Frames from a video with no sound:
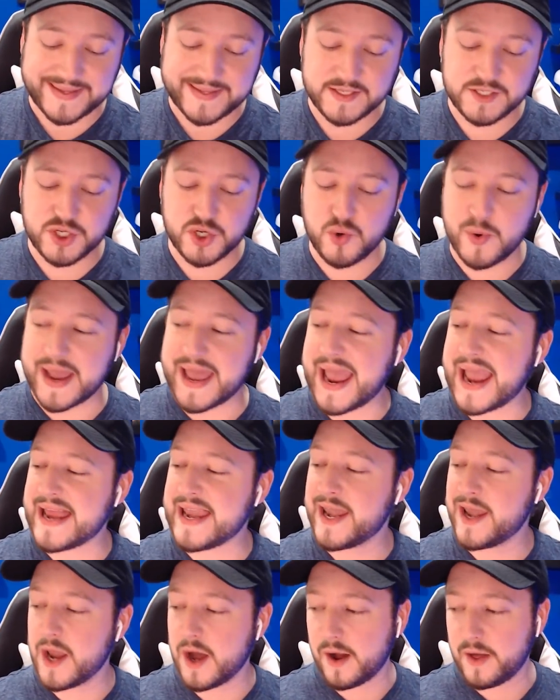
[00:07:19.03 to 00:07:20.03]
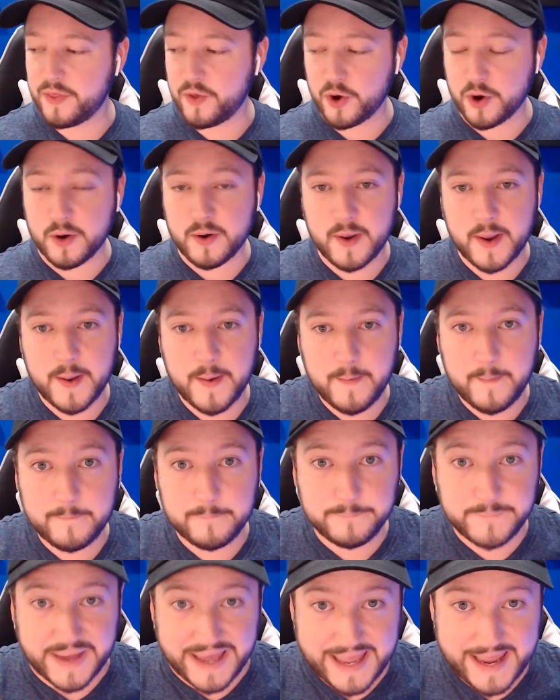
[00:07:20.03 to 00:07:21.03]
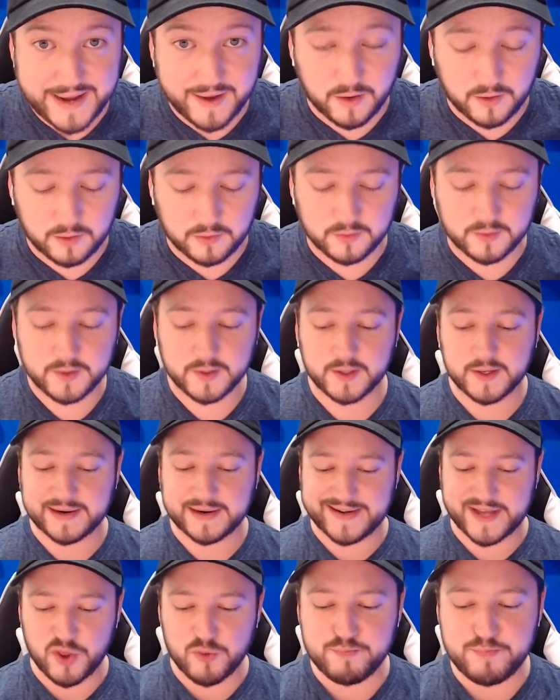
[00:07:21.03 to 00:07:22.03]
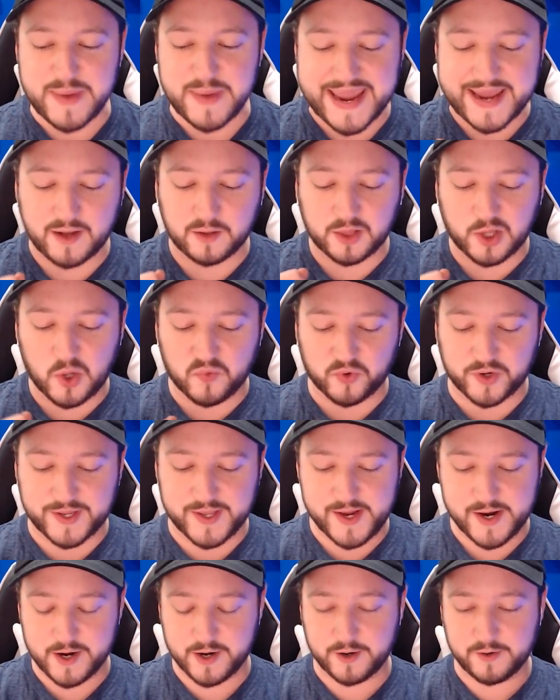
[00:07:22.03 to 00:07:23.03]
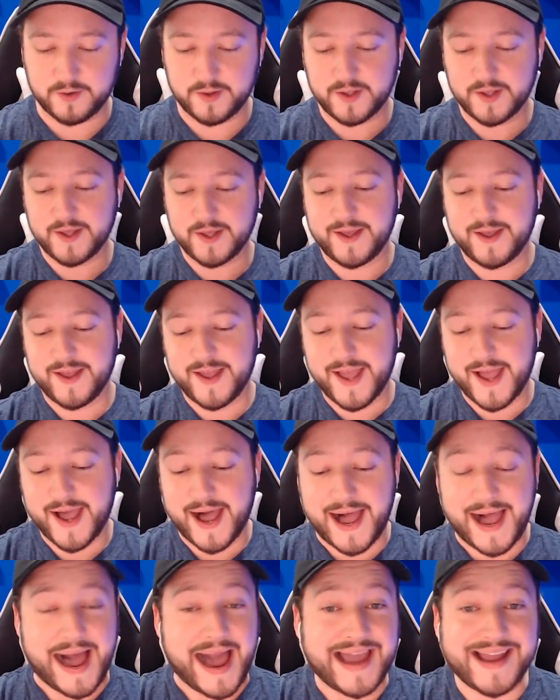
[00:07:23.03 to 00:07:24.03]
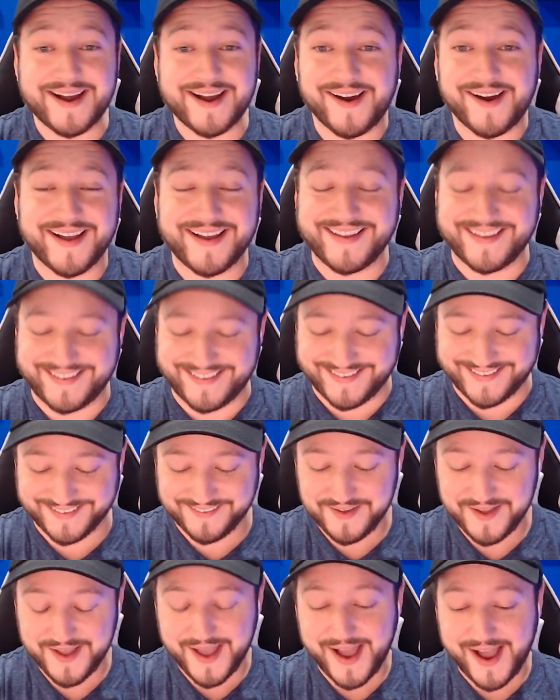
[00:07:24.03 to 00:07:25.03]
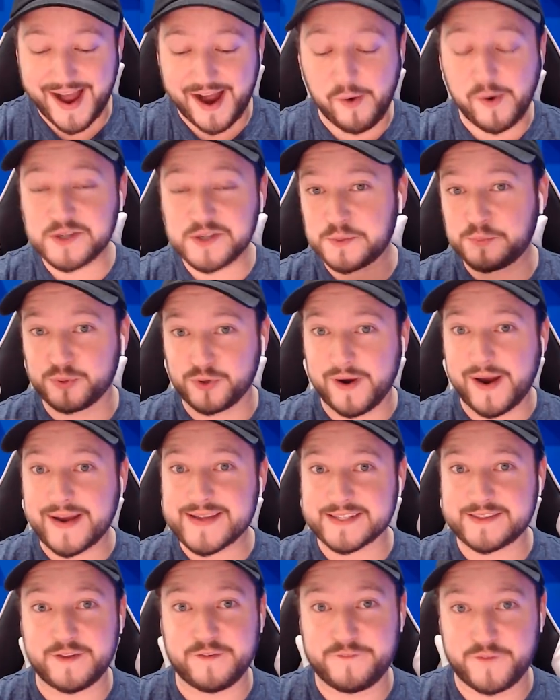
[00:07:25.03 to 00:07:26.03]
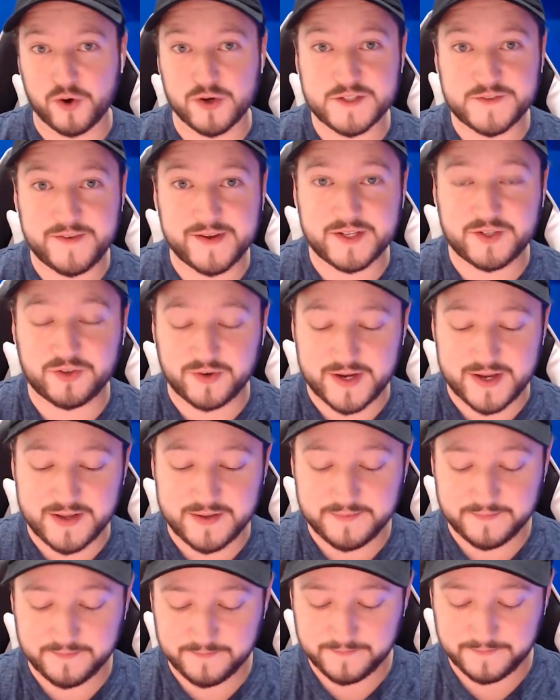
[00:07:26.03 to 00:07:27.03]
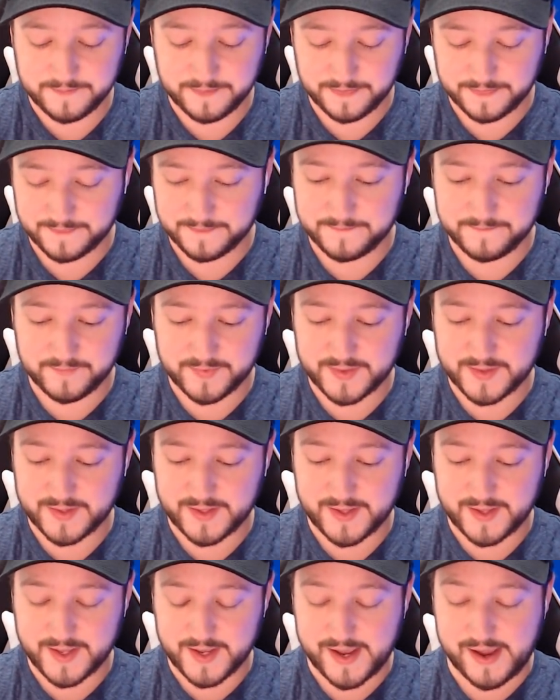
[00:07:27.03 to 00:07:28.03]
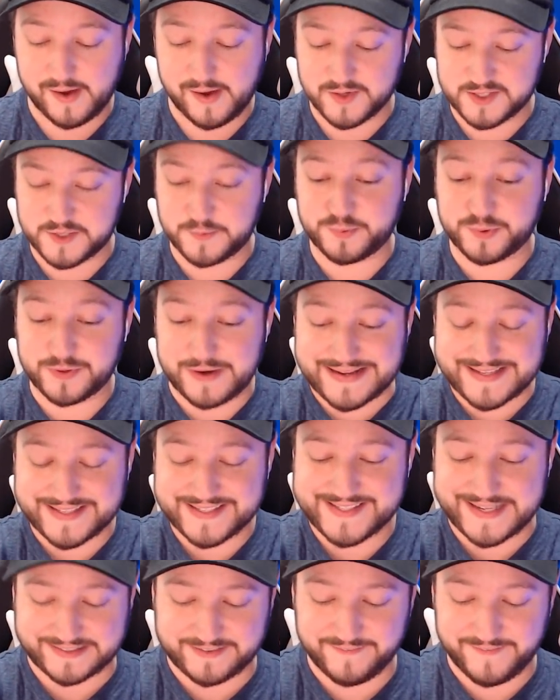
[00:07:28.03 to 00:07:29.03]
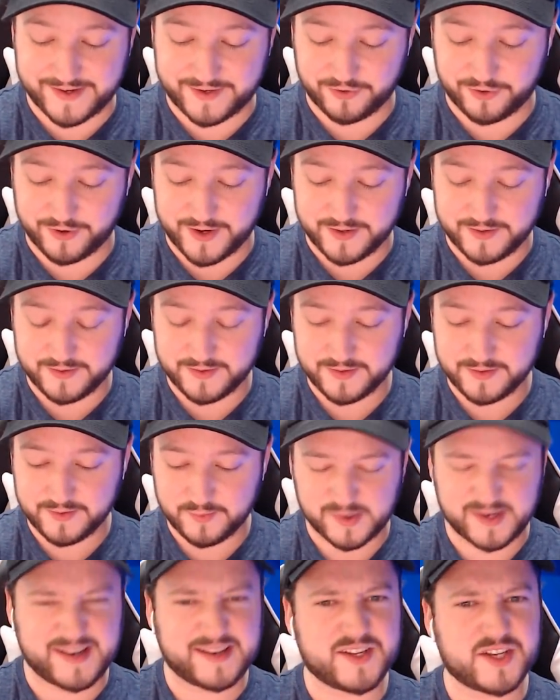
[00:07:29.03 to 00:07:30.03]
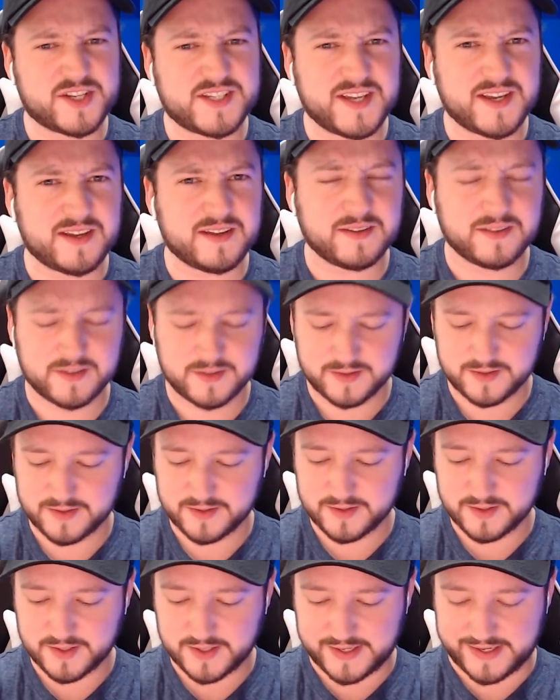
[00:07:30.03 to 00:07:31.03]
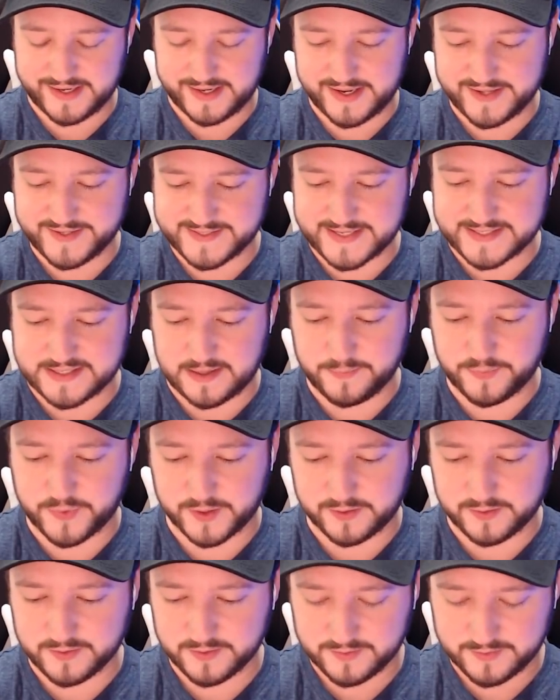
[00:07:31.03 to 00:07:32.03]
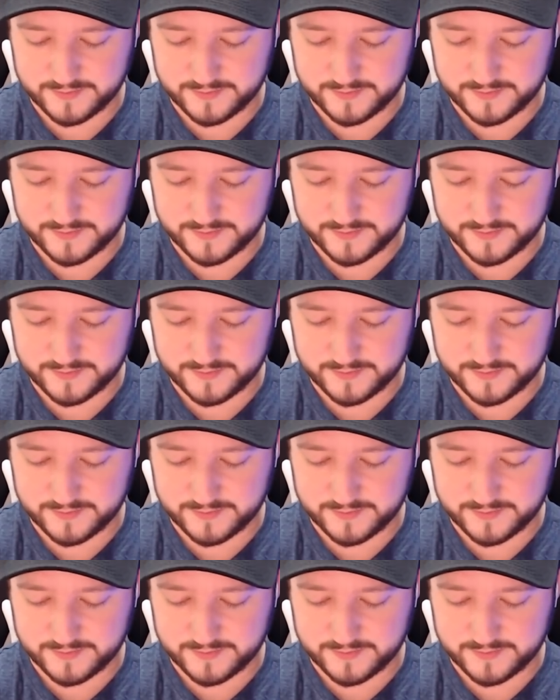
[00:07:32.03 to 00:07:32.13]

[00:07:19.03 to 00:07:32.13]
into another battle. Another battle over here. I... I was surprised at the first victory. I was surprised at the second victory. What did I just say? I, I said something.